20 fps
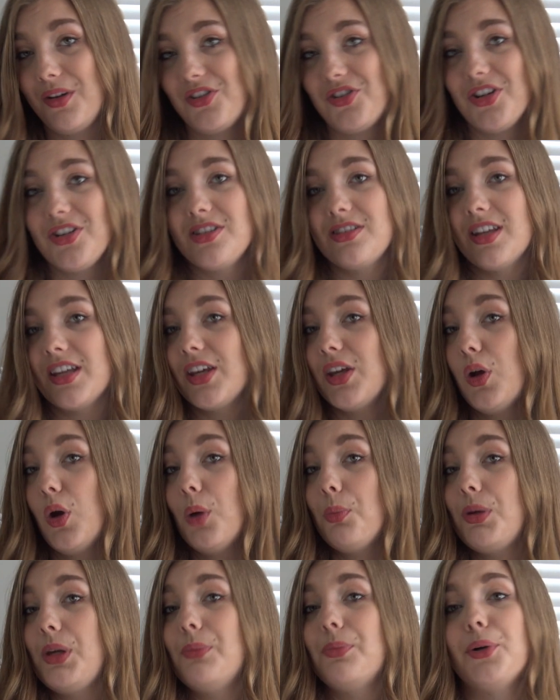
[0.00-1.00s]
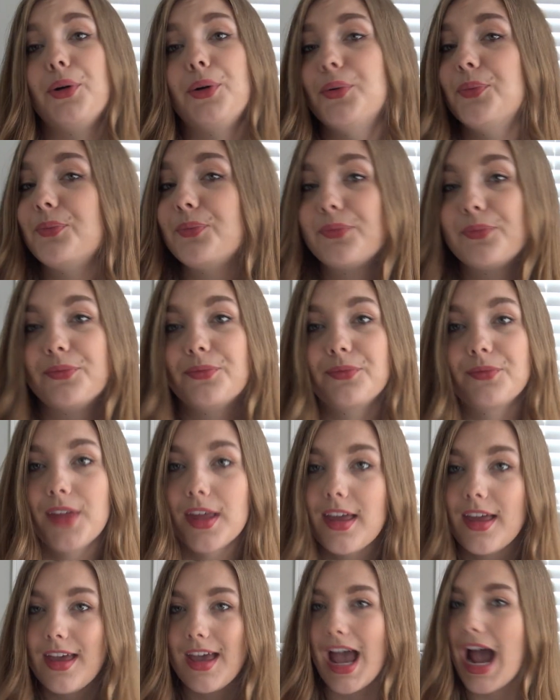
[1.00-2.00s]
be just like your people.
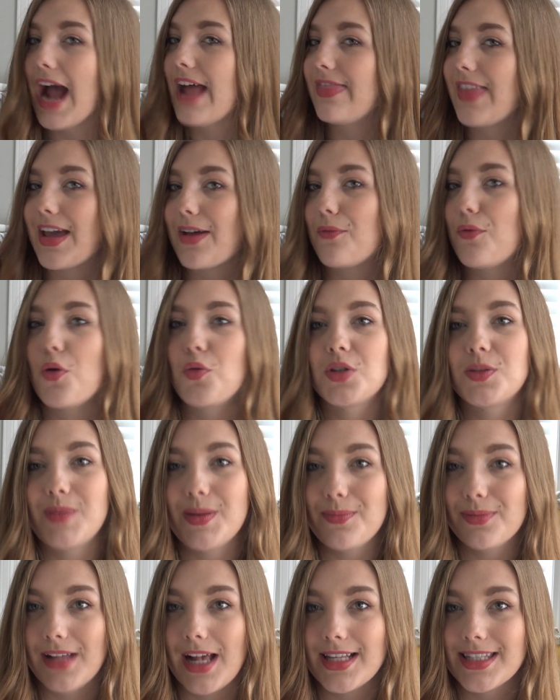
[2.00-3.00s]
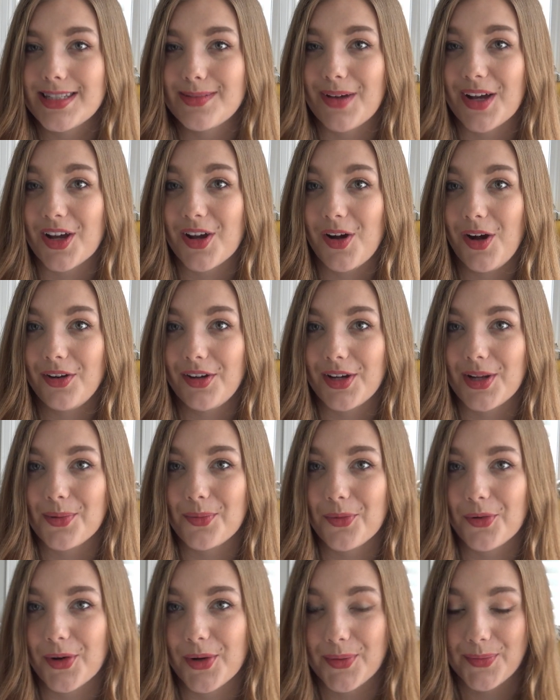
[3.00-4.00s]
And they won't be blessed by God
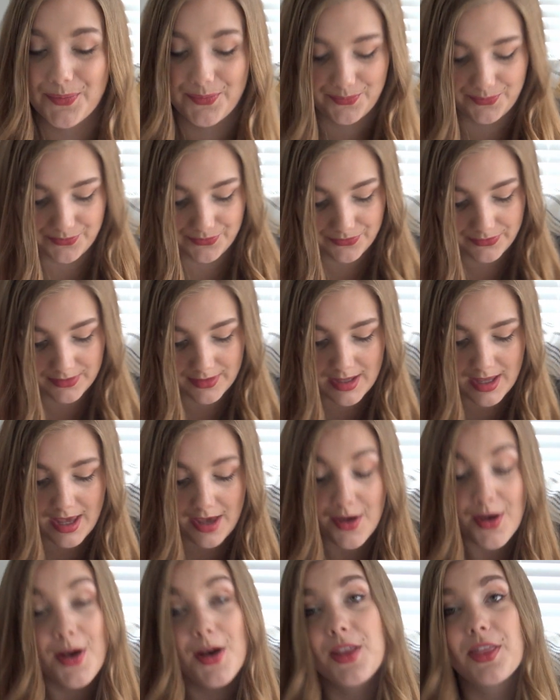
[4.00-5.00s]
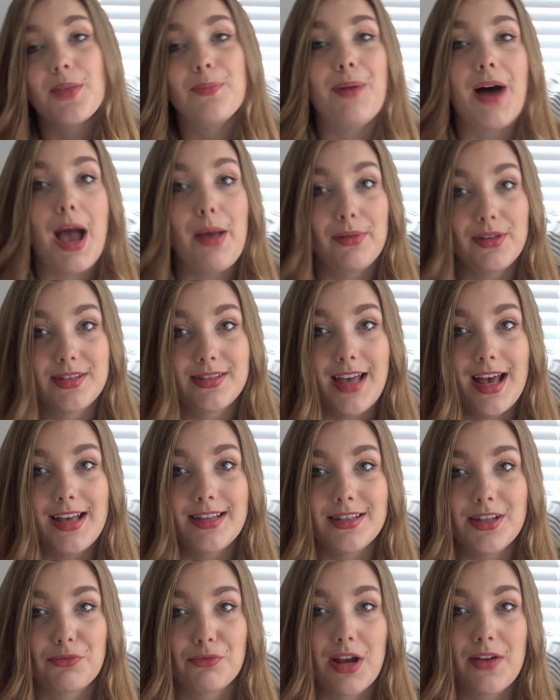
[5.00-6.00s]
anymore. The Bible
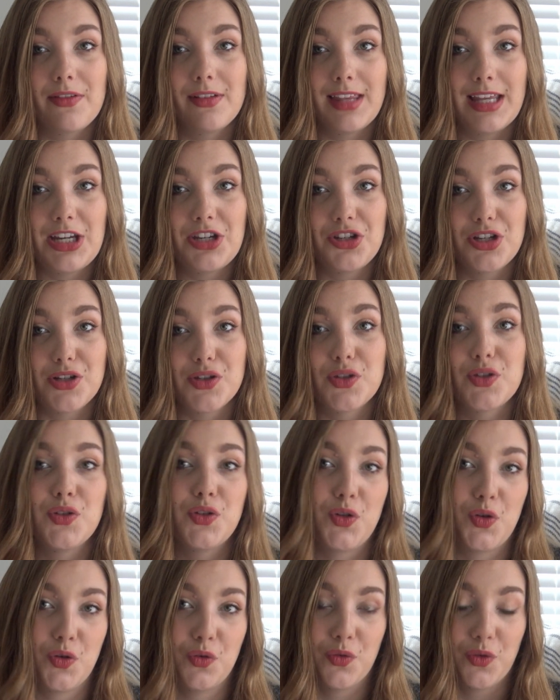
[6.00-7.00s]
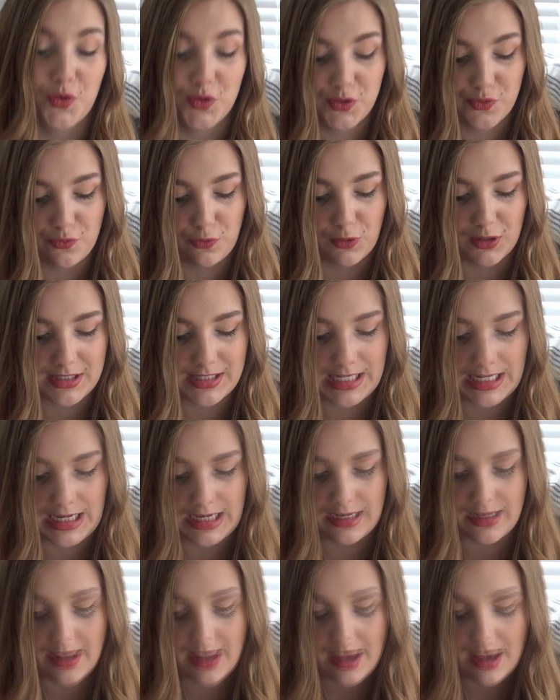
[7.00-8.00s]
says in Revelations 2 verse
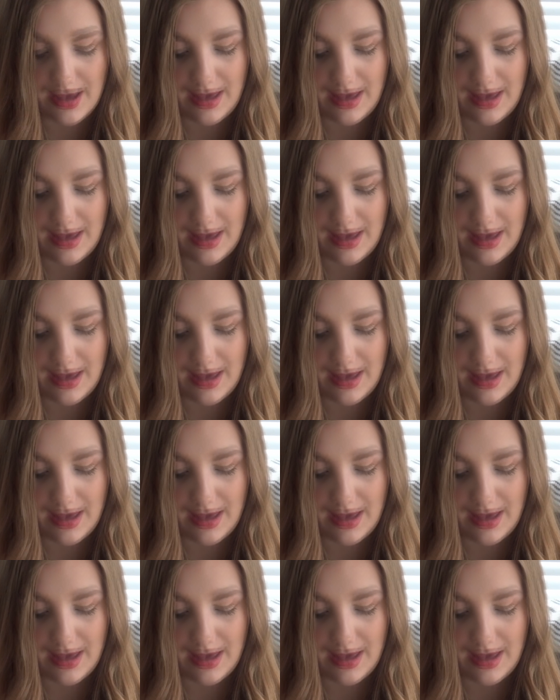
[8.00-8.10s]
14,